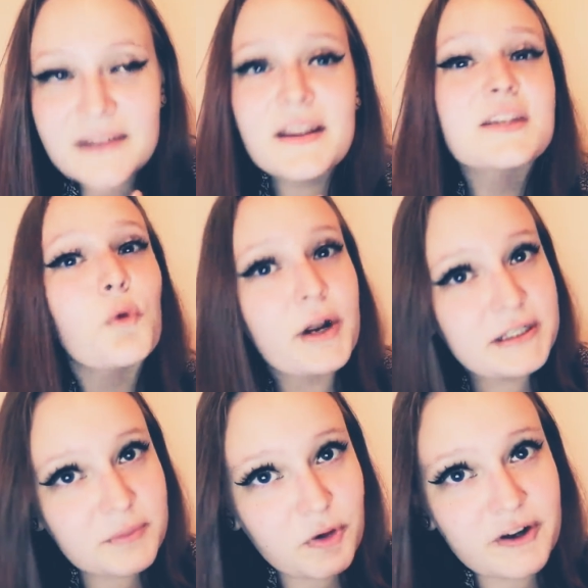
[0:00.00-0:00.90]
that's
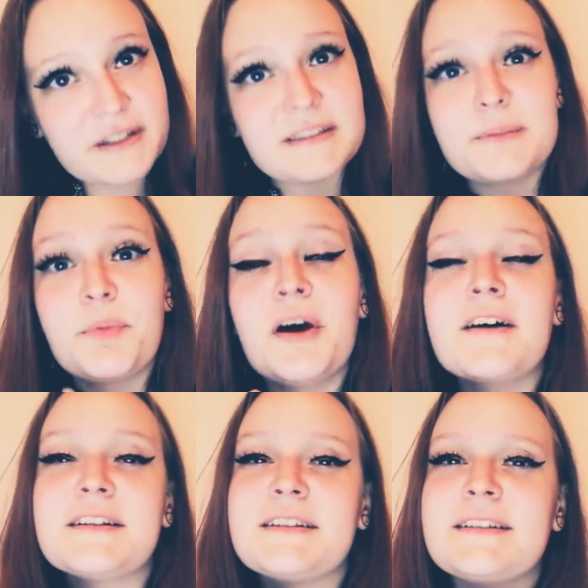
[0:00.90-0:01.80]
quite a price,
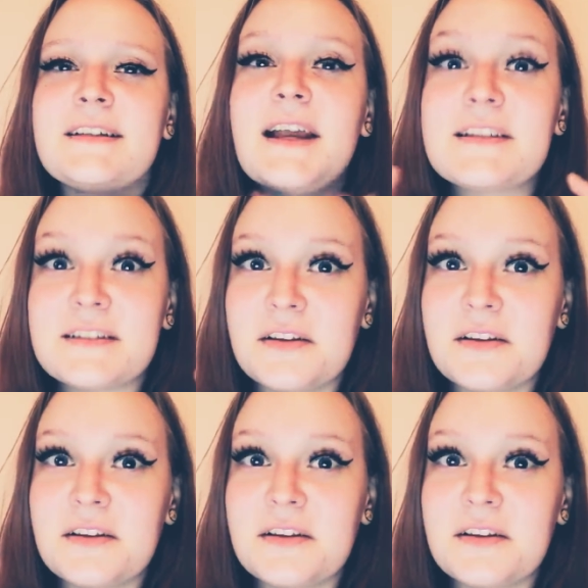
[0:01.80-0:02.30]
but it's